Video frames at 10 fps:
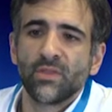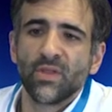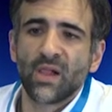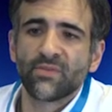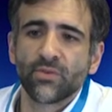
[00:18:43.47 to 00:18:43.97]

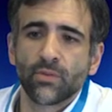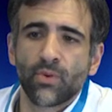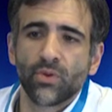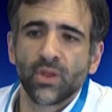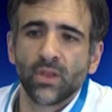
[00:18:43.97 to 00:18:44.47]
the
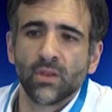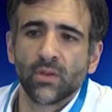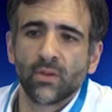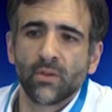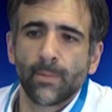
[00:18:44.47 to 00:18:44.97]
alpha-fetoprotein
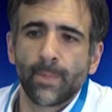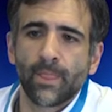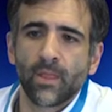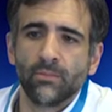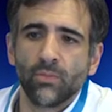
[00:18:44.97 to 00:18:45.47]

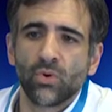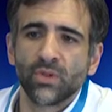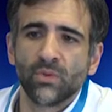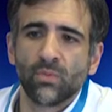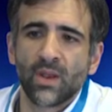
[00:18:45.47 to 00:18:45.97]
on more
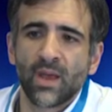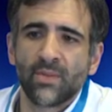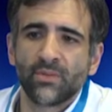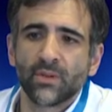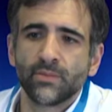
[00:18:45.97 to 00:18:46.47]
than
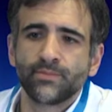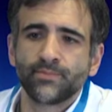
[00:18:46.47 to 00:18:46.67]
100